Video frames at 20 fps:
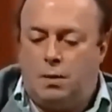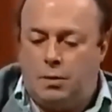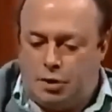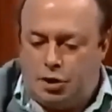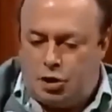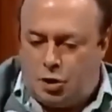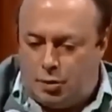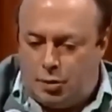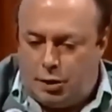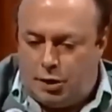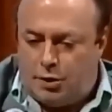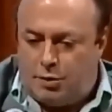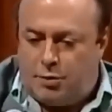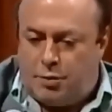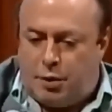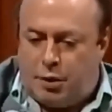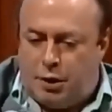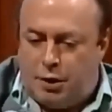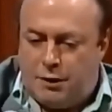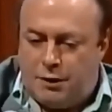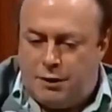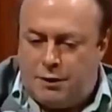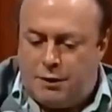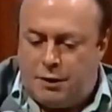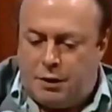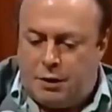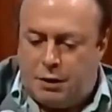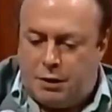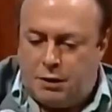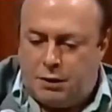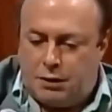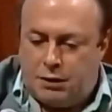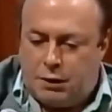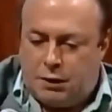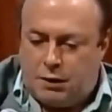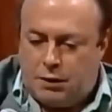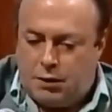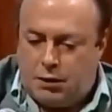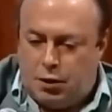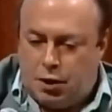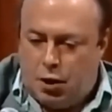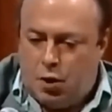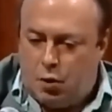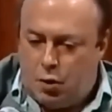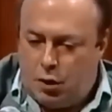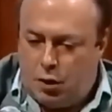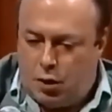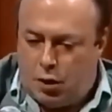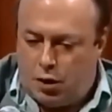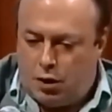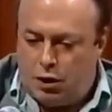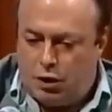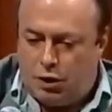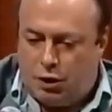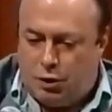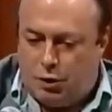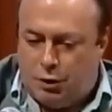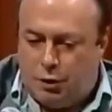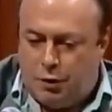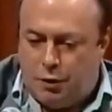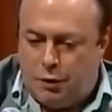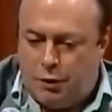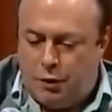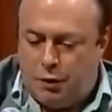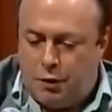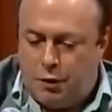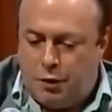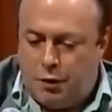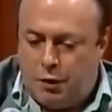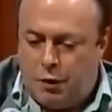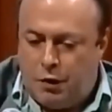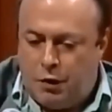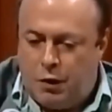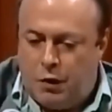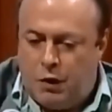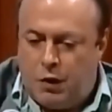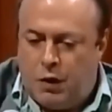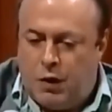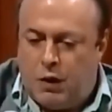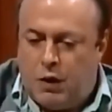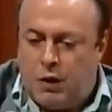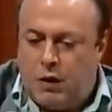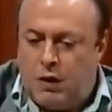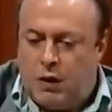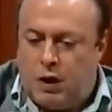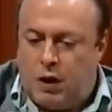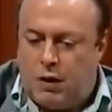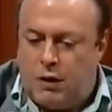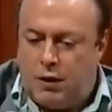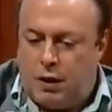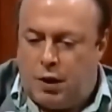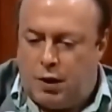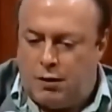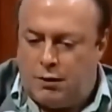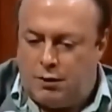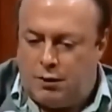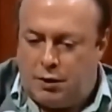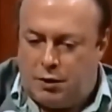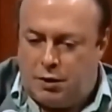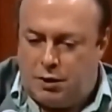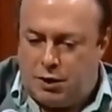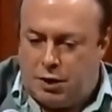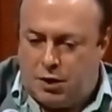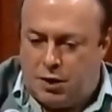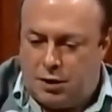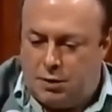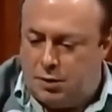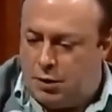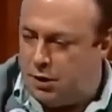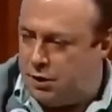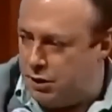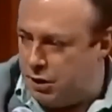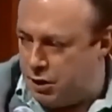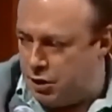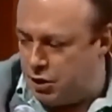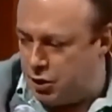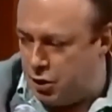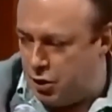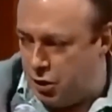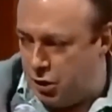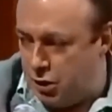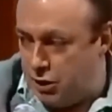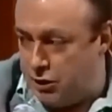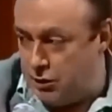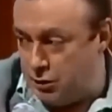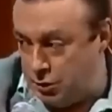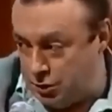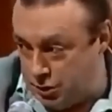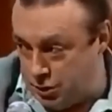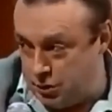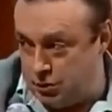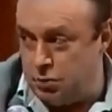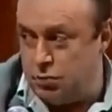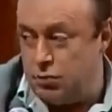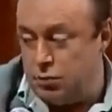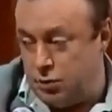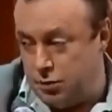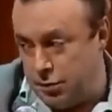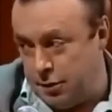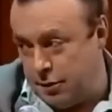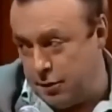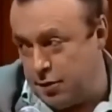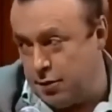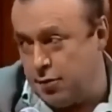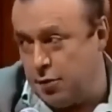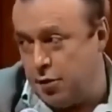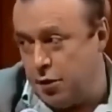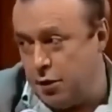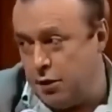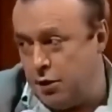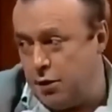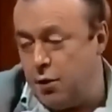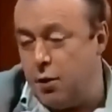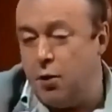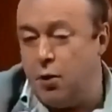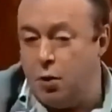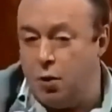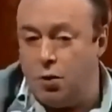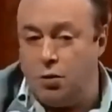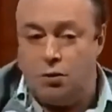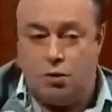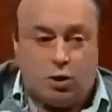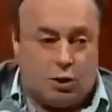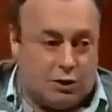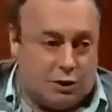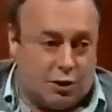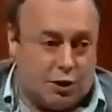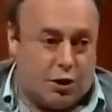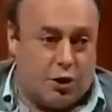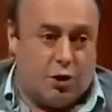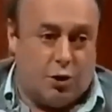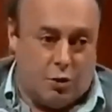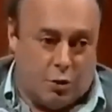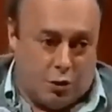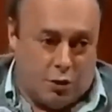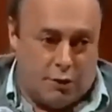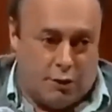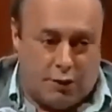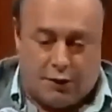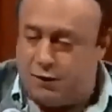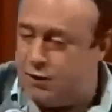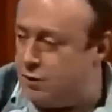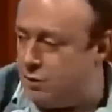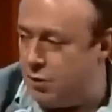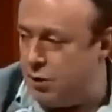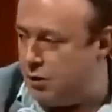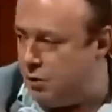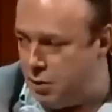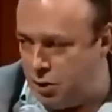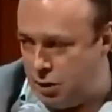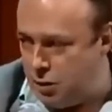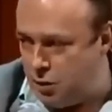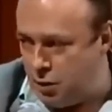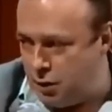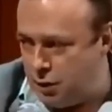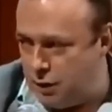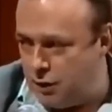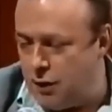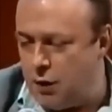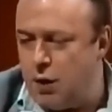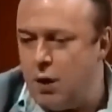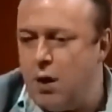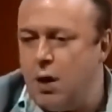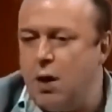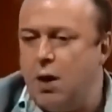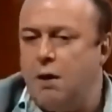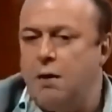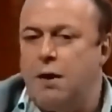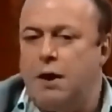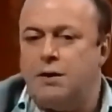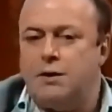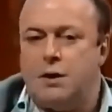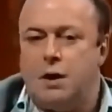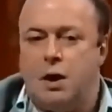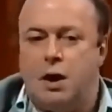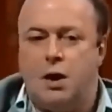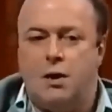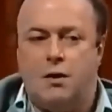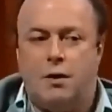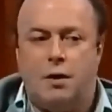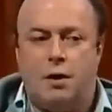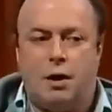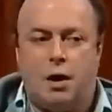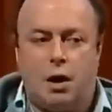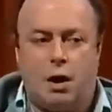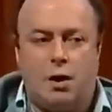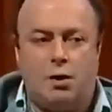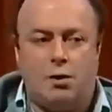image-dominated press said, no, we're not going to show you. Neither out of solidarity with our Danish colleagues, which would be a good point, or just to show you what the fuss is about. No, they wouldn't. That's either